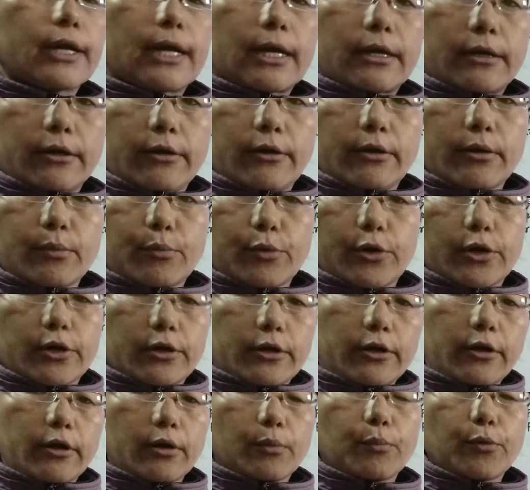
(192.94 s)
and near
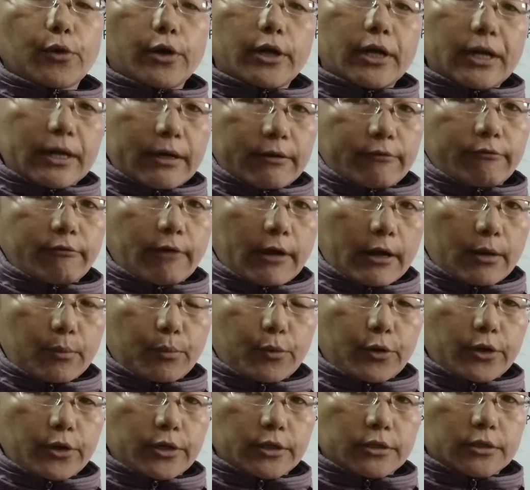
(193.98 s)
point and far
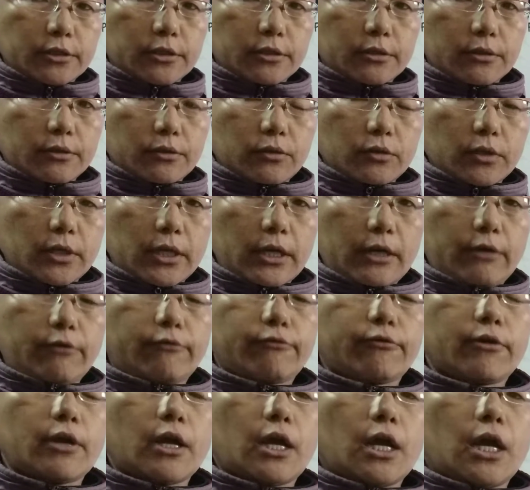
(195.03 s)
point, okay,
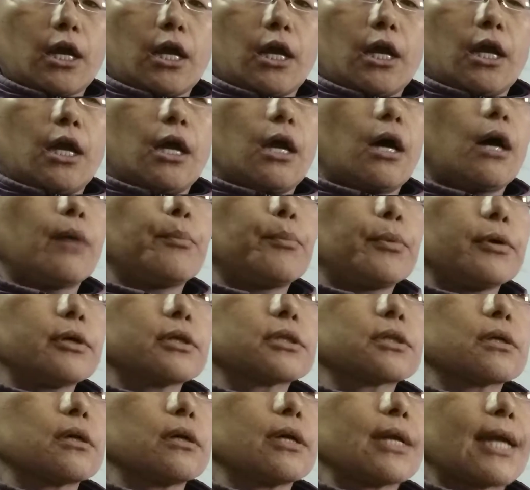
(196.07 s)
if a
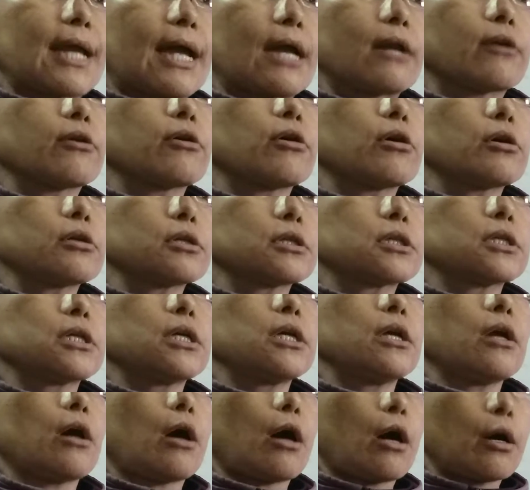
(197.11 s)
person cannot
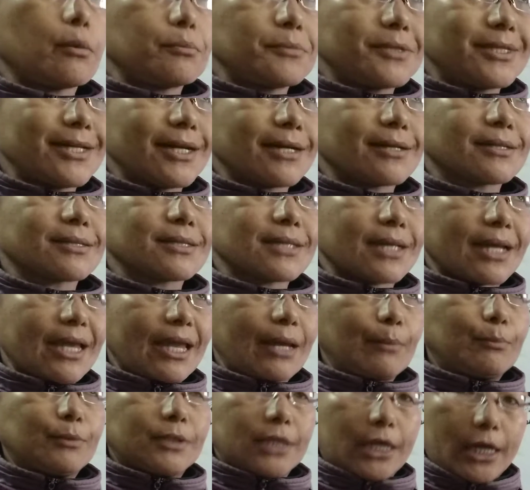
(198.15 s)
see objects
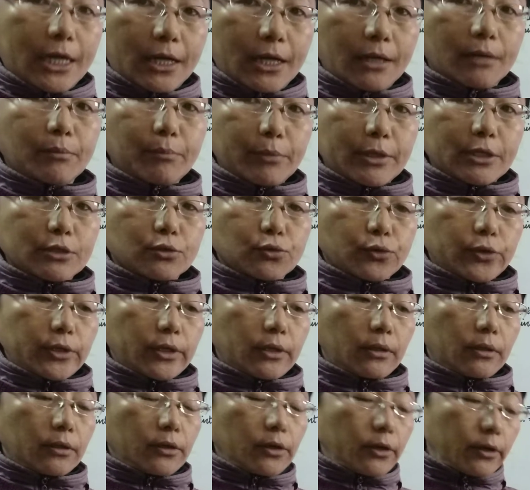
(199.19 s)
kept in
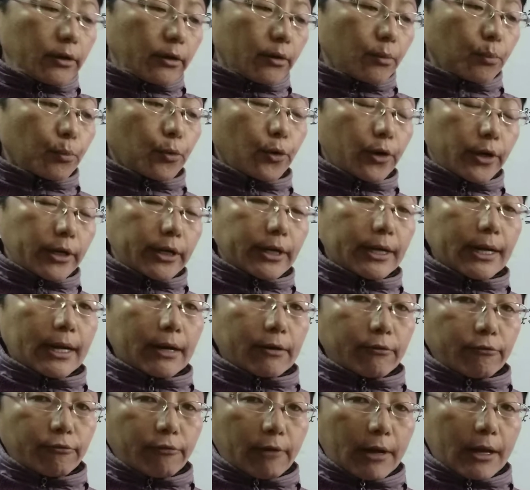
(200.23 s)
between near point
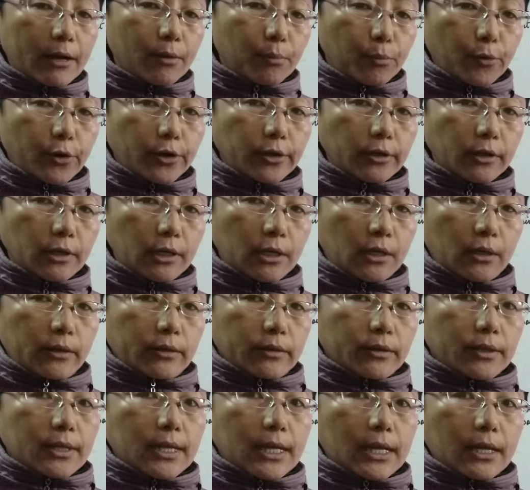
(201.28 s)
and far point,
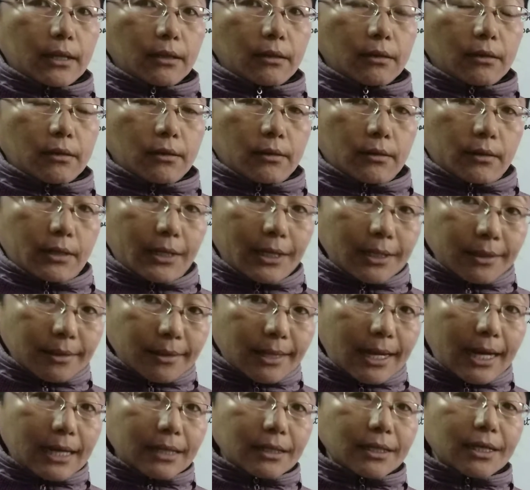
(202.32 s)
then in
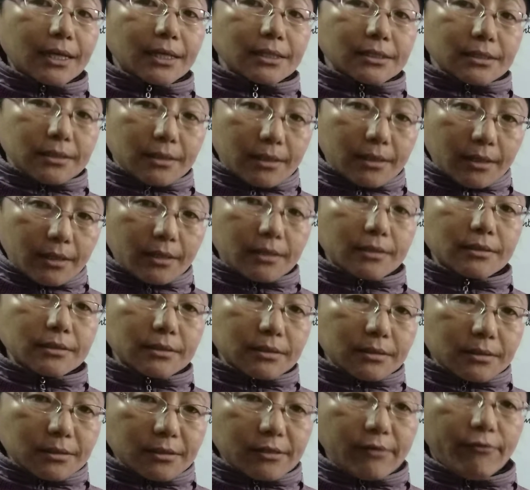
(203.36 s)
that case there is
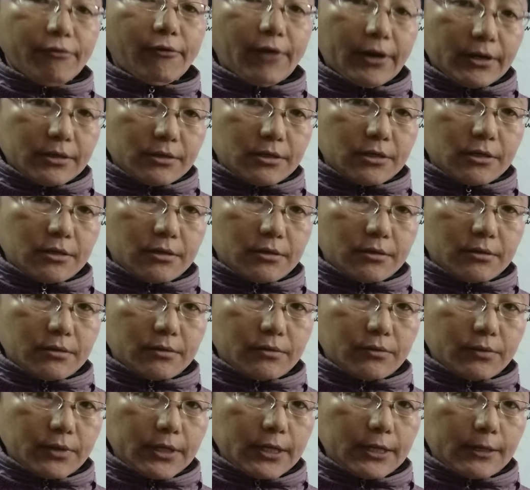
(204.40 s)
defect.
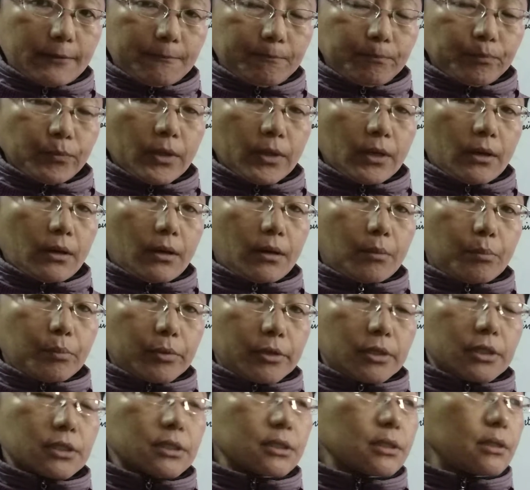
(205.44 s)
Okay, a
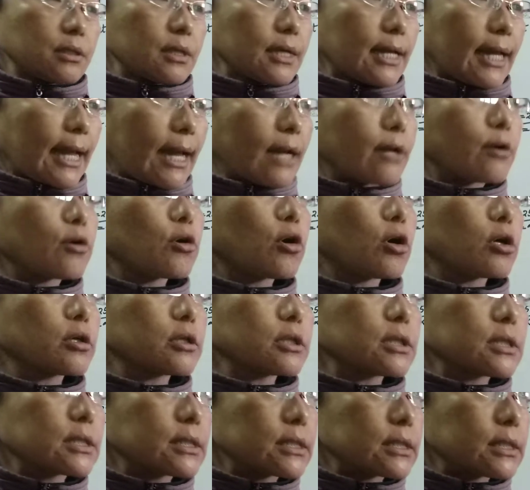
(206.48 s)
person cannot
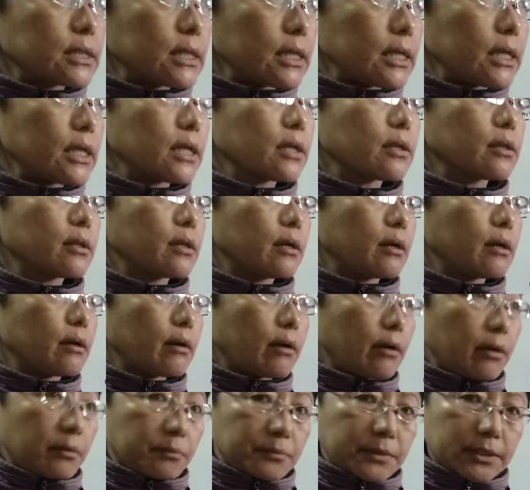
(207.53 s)
see the
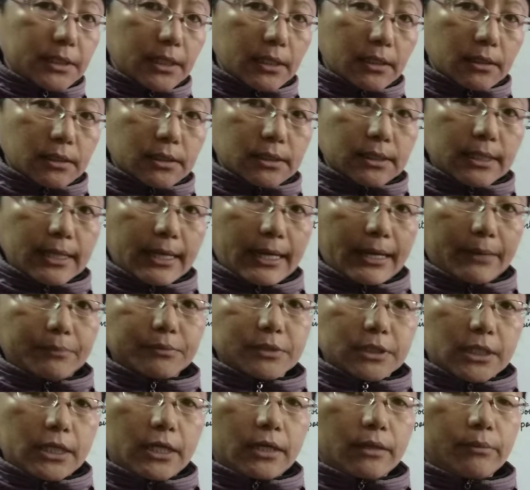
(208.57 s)
objects
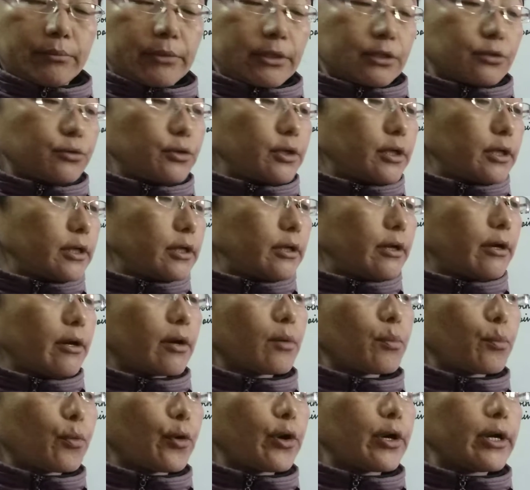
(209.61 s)
kept in between
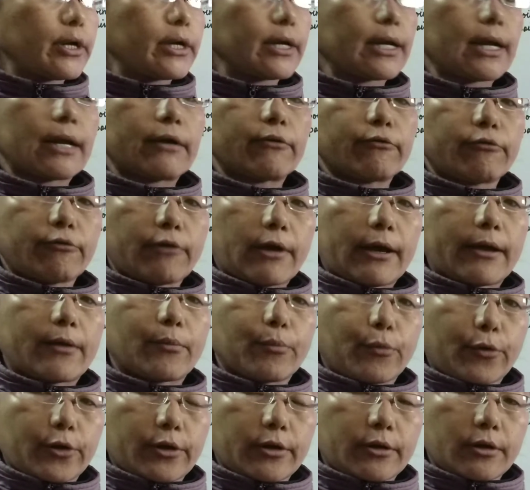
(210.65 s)
near point and far
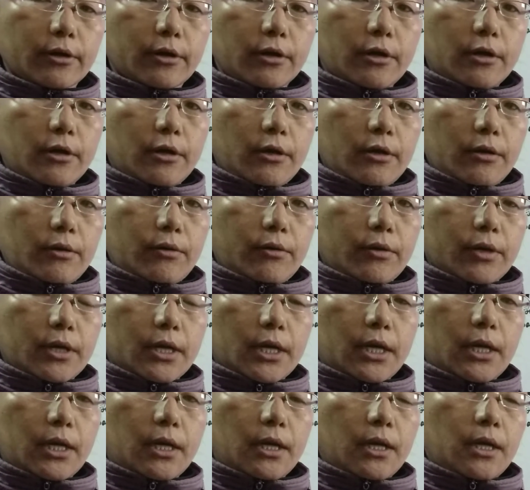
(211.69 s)
point,
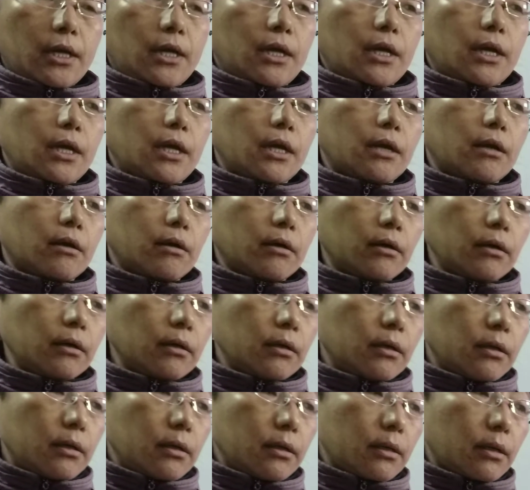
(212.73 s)
okay, in a
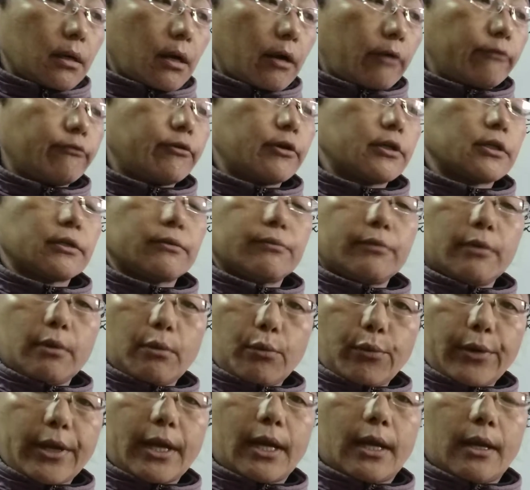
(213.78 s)
comfortable
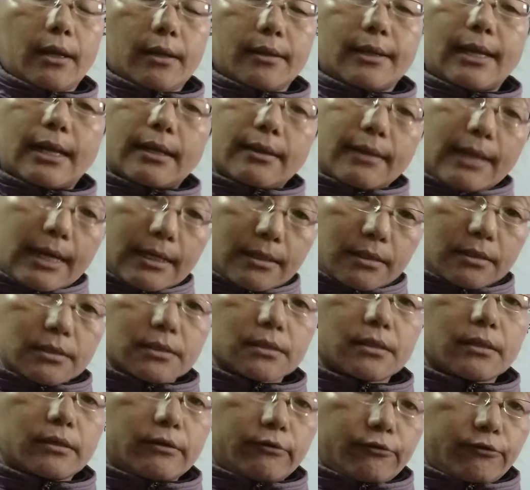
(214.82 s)
way, then that is
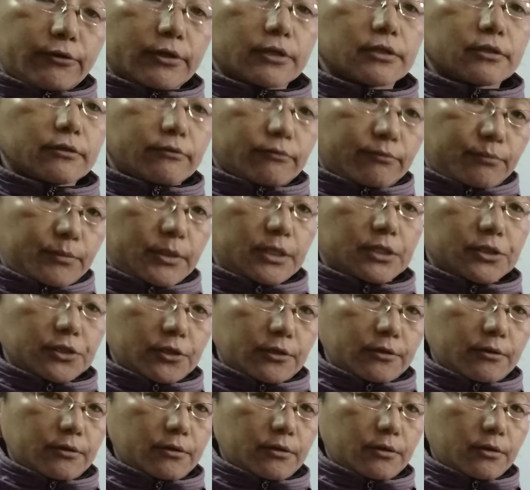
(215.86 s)
the defect of vision,
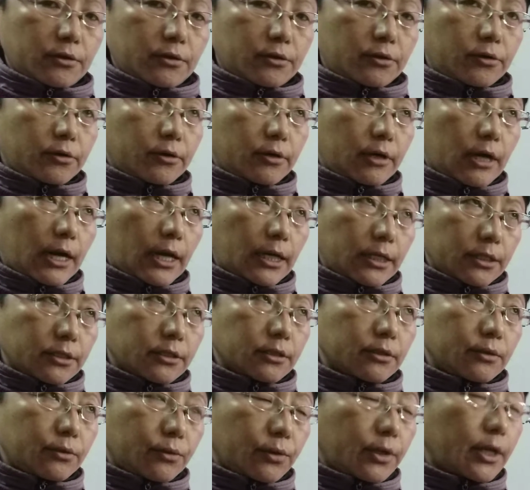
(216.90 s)
right?
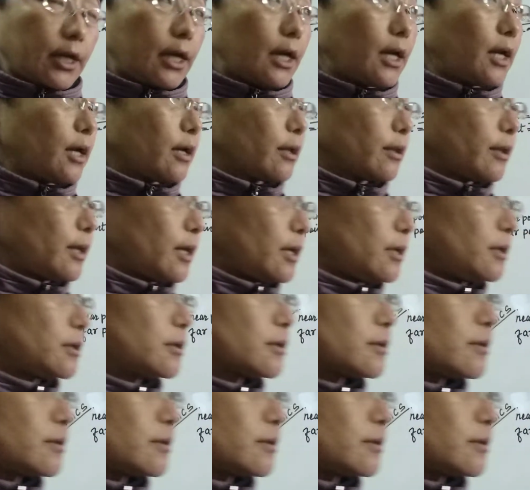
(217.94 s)
Okay, there is